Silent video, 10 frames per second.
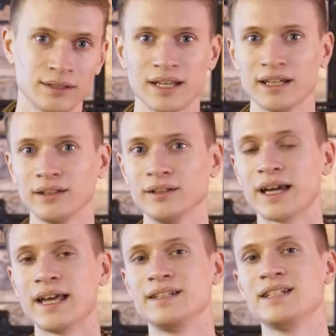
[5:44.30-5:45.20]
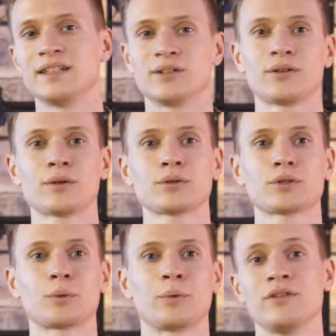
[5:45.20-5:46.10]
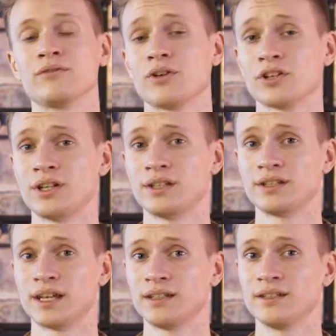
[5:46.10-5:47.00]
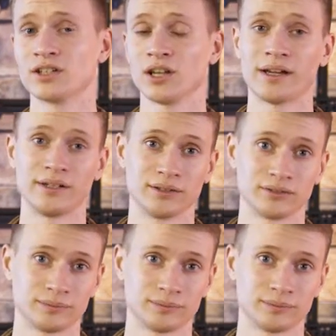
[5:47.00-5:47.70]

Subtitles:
take a look at these internals, we first need to take the slide off.